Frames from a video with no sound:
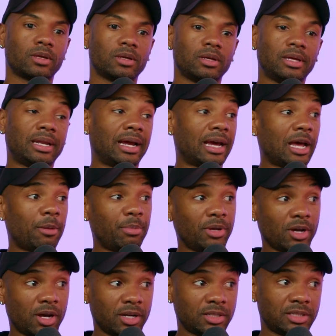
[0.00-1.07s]
I gotta be
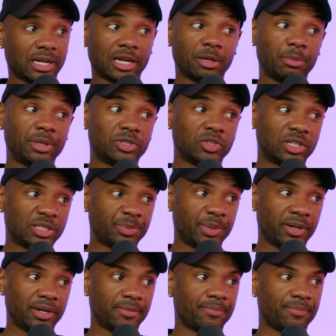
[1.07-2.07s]
honest, I can be transparent.